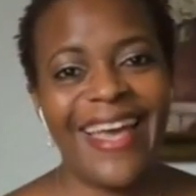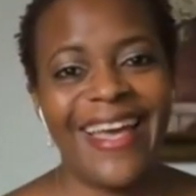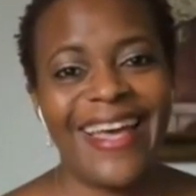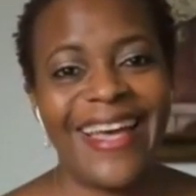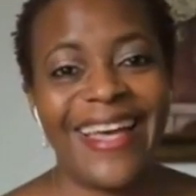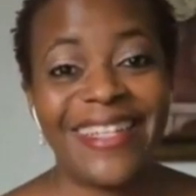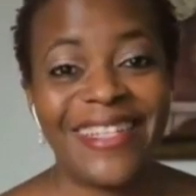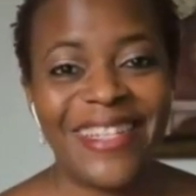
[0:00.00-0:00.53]

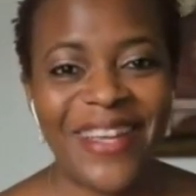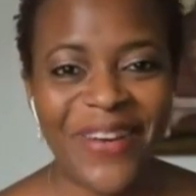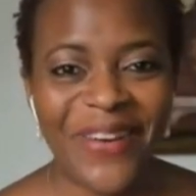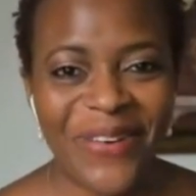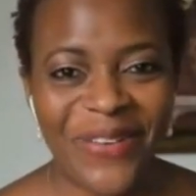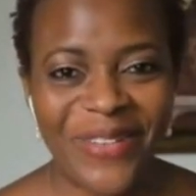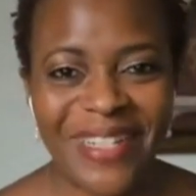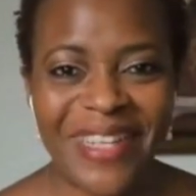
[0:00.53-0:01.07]

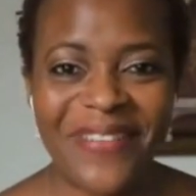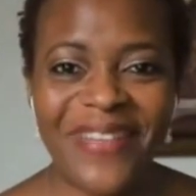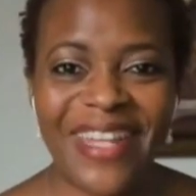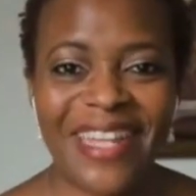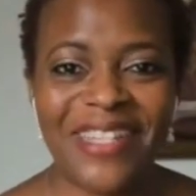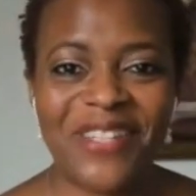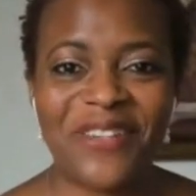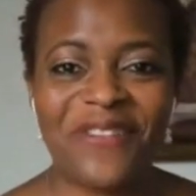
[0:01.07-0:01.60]
Hello, living
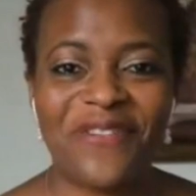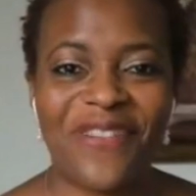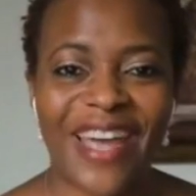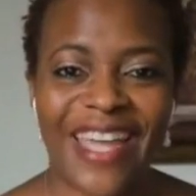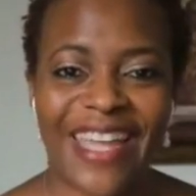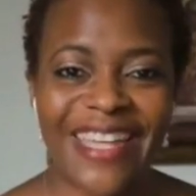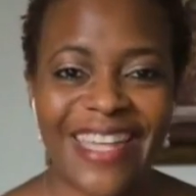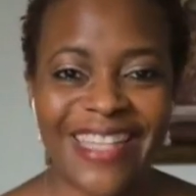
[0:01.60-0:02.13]
at your
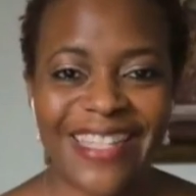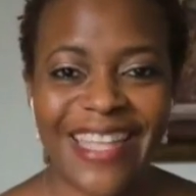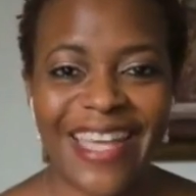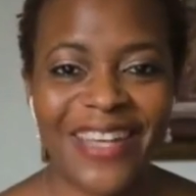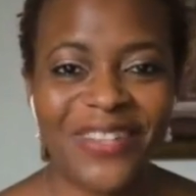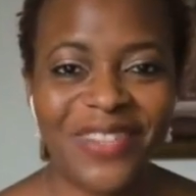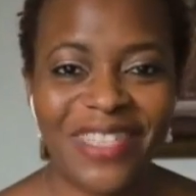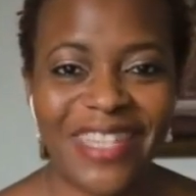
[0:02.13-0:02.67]
finest,
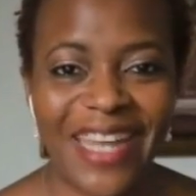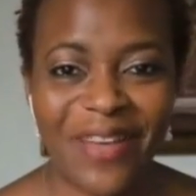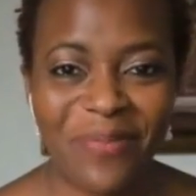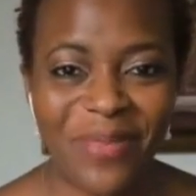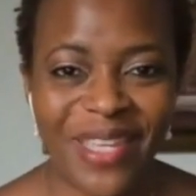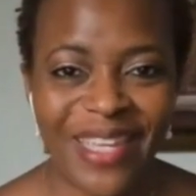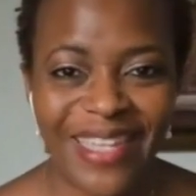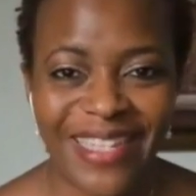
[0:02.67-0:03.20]
health
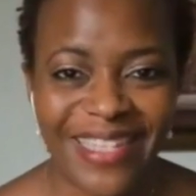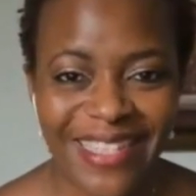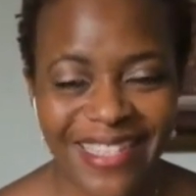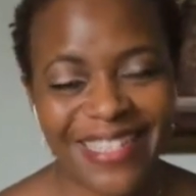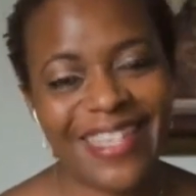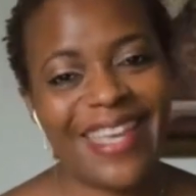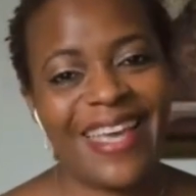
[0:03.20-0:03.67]
champions.